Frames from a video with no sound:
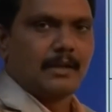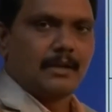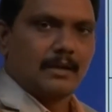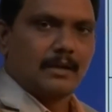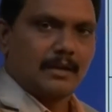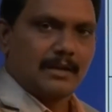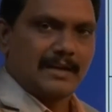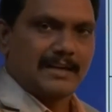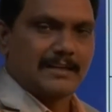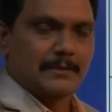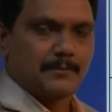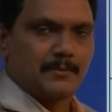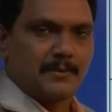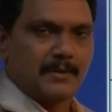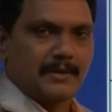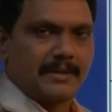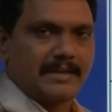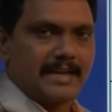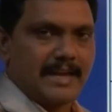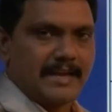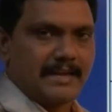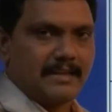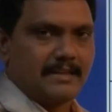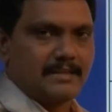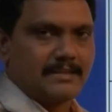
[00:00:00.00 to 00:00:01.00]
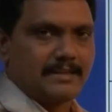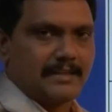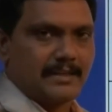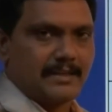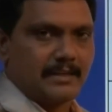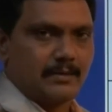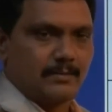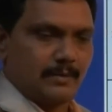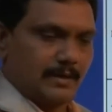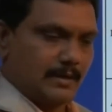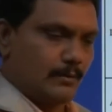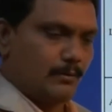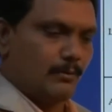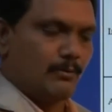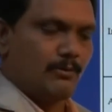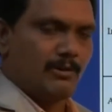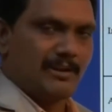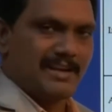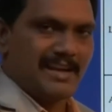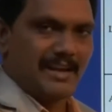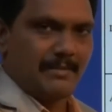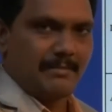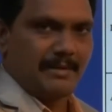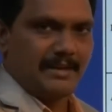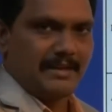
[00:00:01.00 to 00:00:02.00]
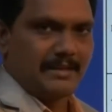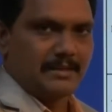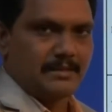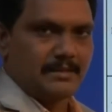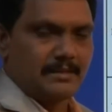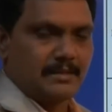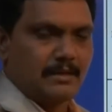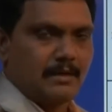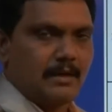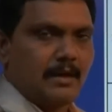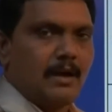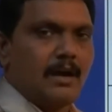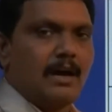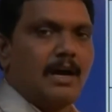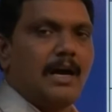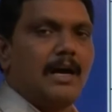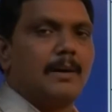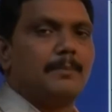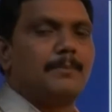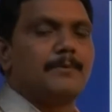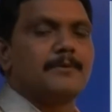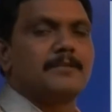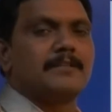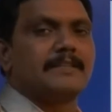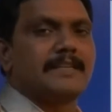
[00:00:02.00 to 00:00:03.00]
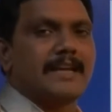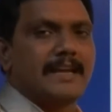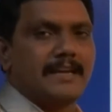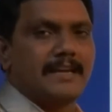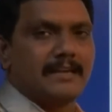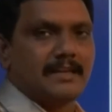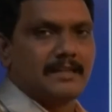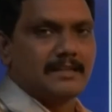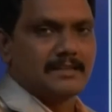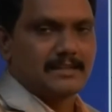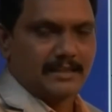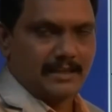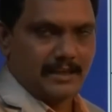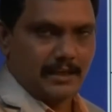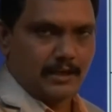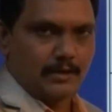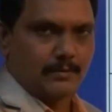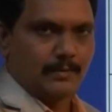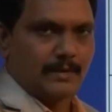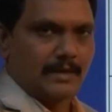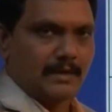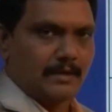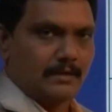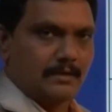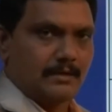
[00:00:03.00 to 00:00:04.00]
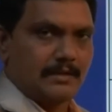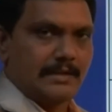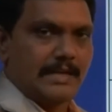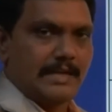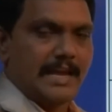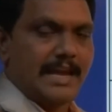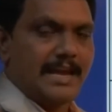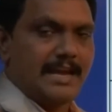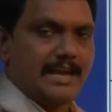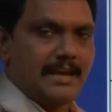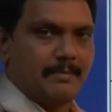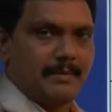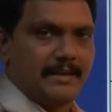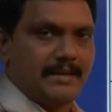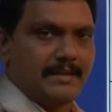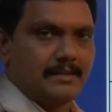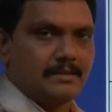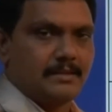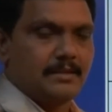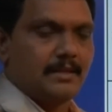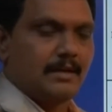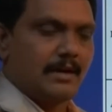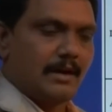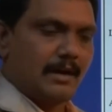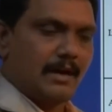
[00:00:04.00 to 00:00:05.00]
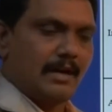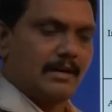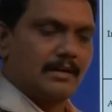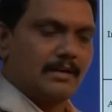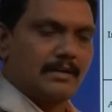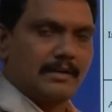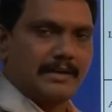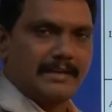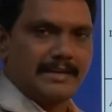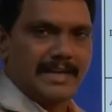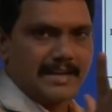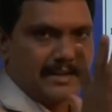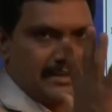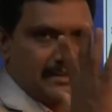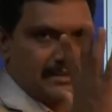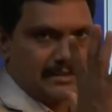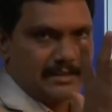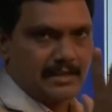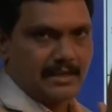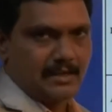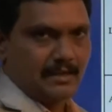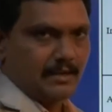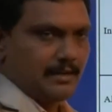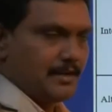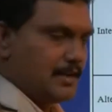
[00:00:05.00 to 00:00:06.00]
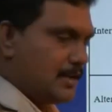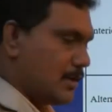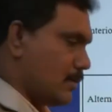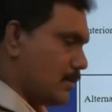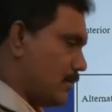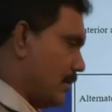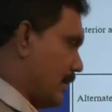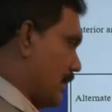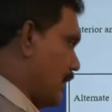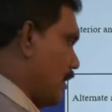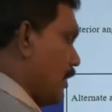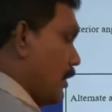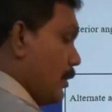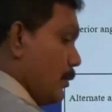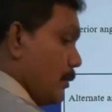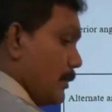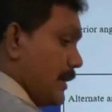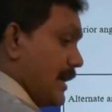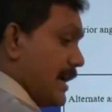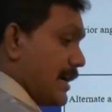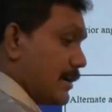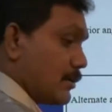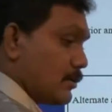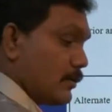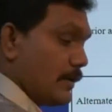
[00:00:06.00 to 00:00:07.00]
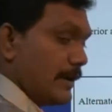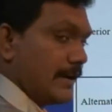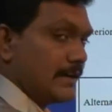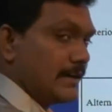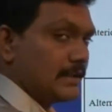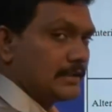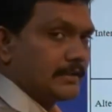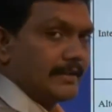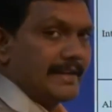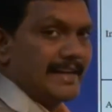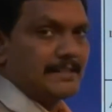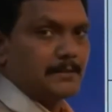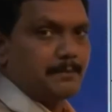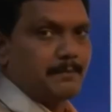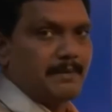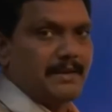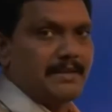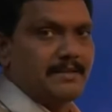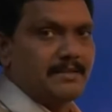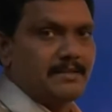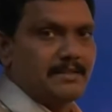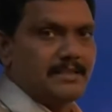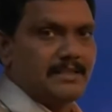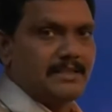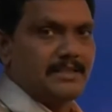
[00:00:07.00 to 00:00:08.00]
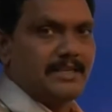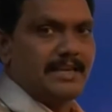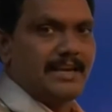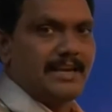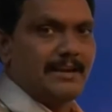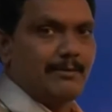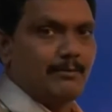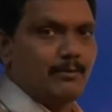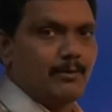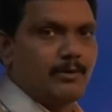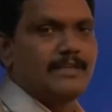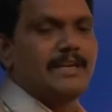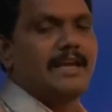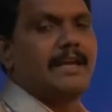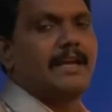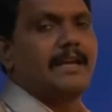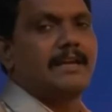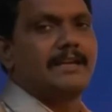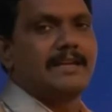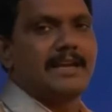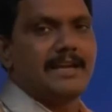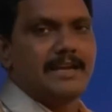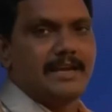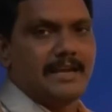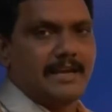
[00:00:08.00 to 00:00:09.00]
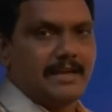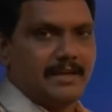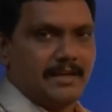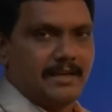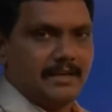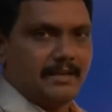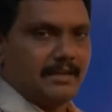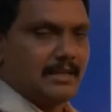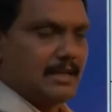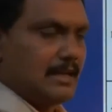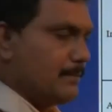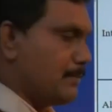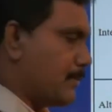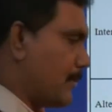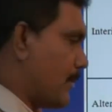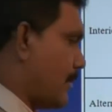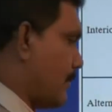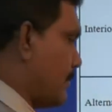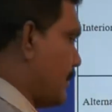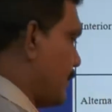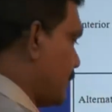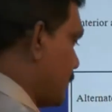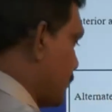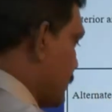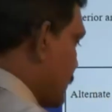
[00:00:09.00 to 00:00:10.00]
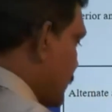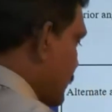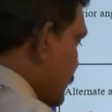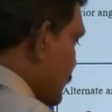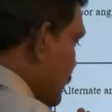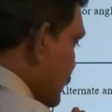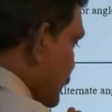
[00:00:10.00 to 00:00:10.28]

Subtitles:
corresponding angles equal. OA means opposite angles equal. AA means alternate angles are equal. We are going to explain CA, OA, AA in the problems.